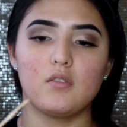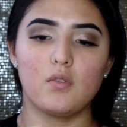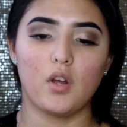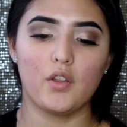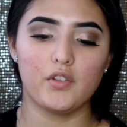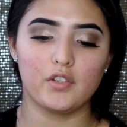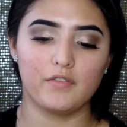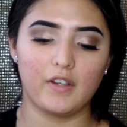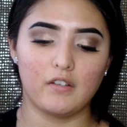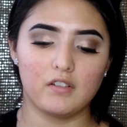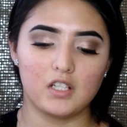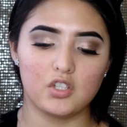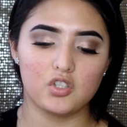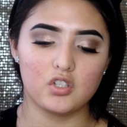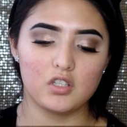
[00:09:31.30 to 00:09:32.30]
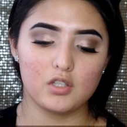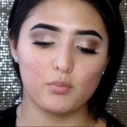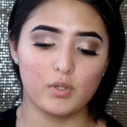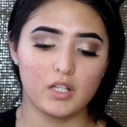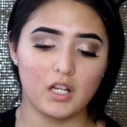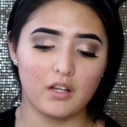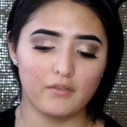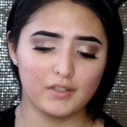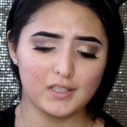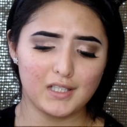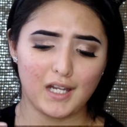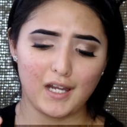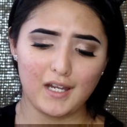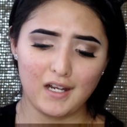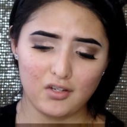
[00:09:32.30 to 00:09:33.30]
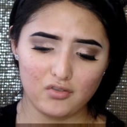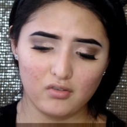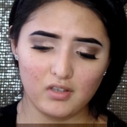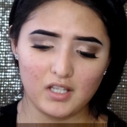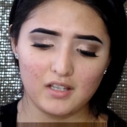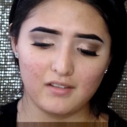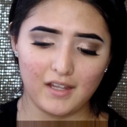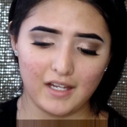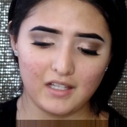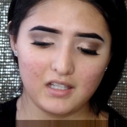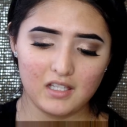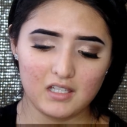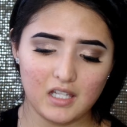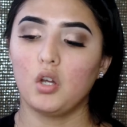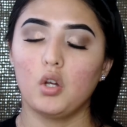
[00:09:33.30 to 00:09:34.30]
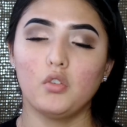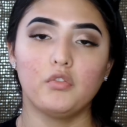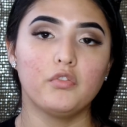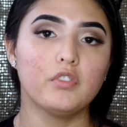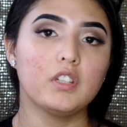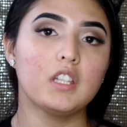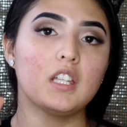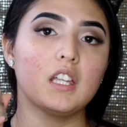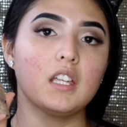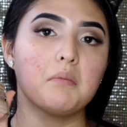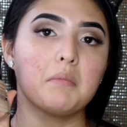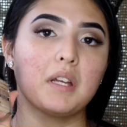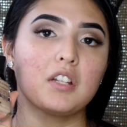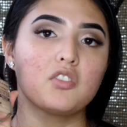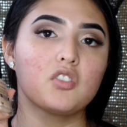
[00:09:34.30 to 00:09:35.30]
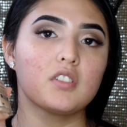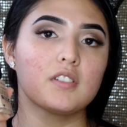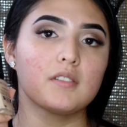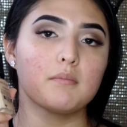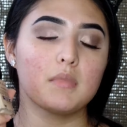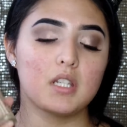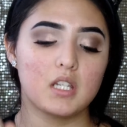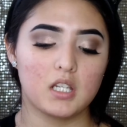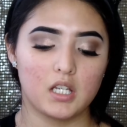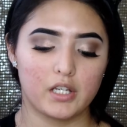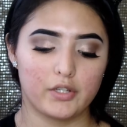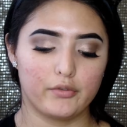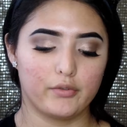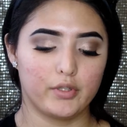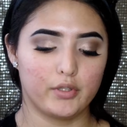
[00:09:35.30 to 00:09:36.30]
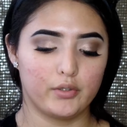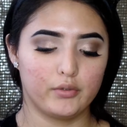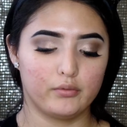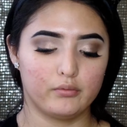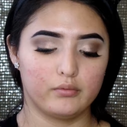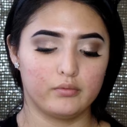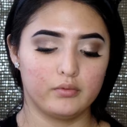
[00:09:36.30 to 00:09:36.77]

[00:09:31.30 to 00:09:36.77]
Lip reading: to other foundations, but I actually like this. Hopefully it matches me. I don't know.